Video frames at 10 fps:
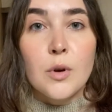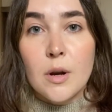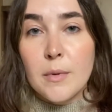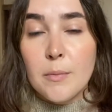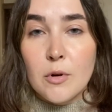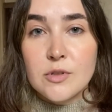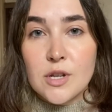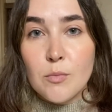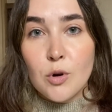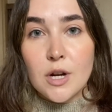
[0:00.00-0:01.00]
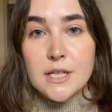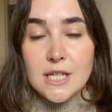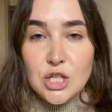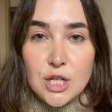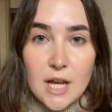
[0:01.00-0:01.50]
We're going to be posting more
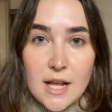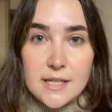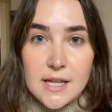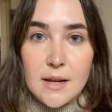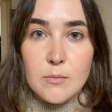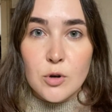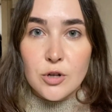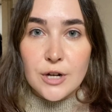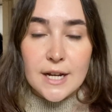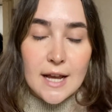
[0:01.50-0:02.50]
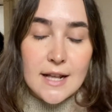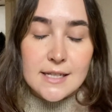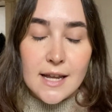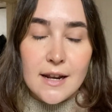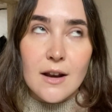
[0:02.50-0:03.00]
teaching content, more Korea
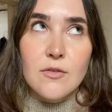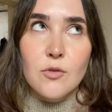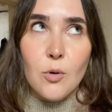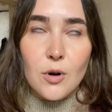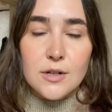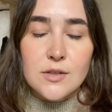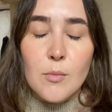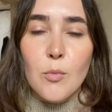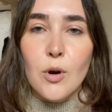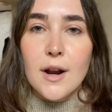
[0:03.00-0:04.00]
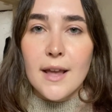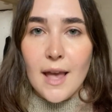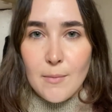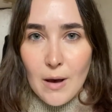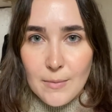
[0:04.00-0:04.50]
content, and of course, more
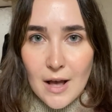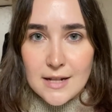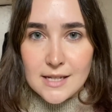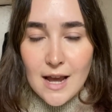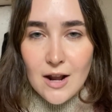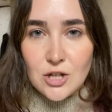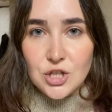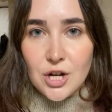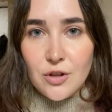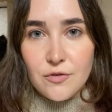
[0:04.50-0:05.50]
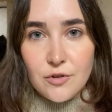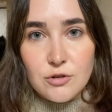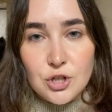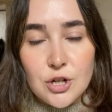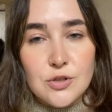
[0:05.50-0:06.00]
K-pop content on our channel in the future.